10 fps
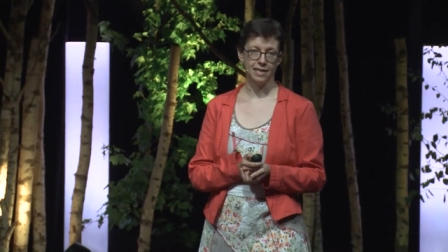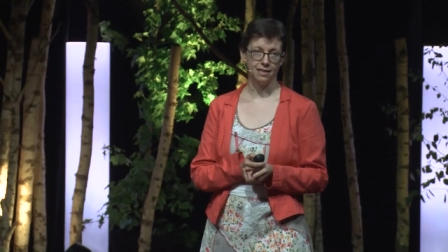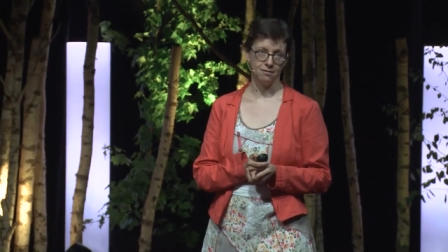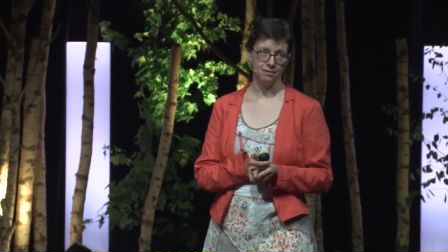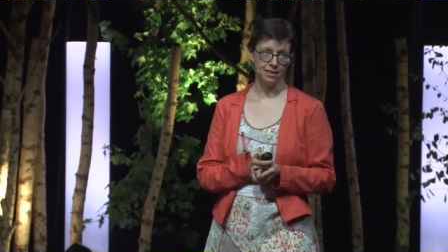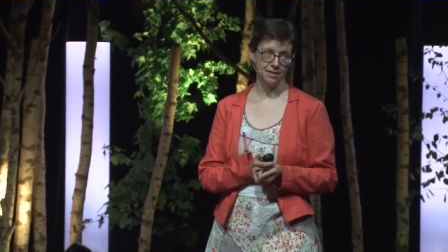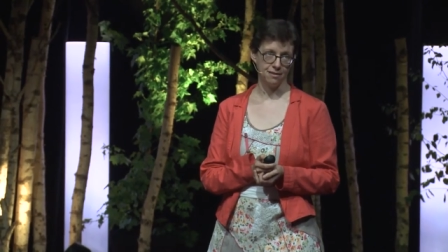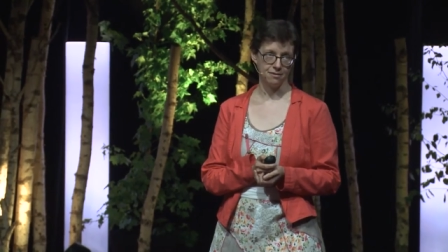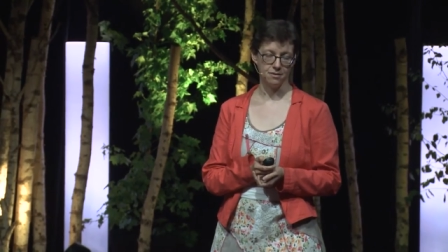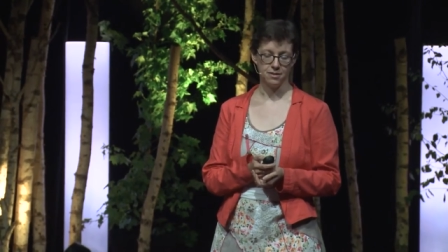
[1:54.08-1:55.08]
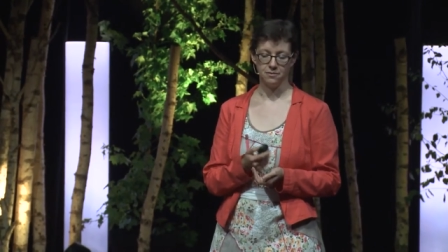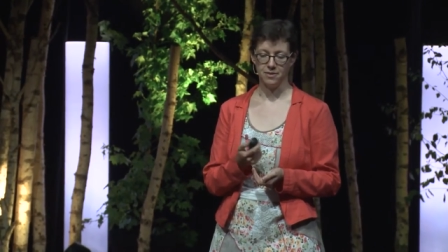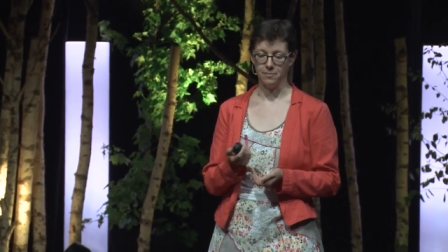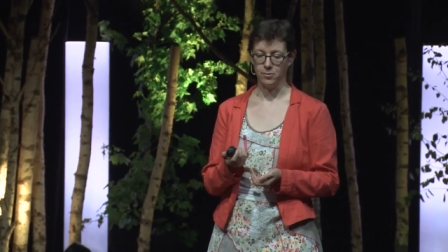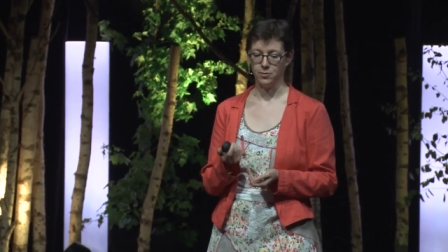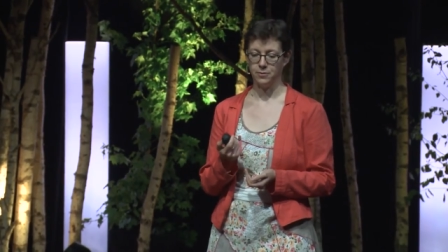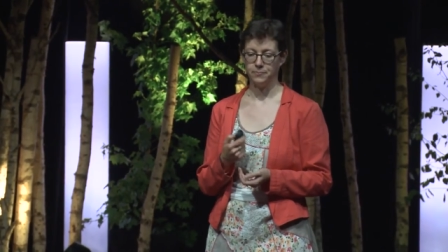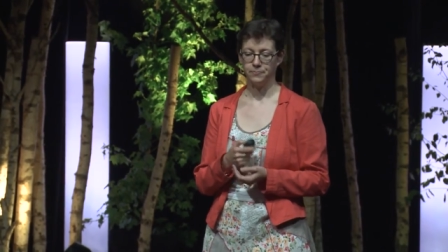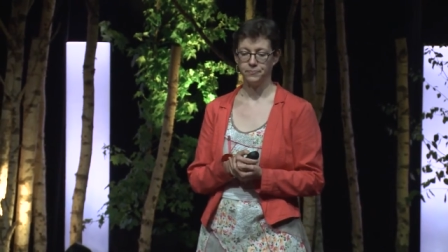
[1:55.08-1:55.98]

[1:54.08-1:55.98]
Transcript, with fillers: and only thousands of samples.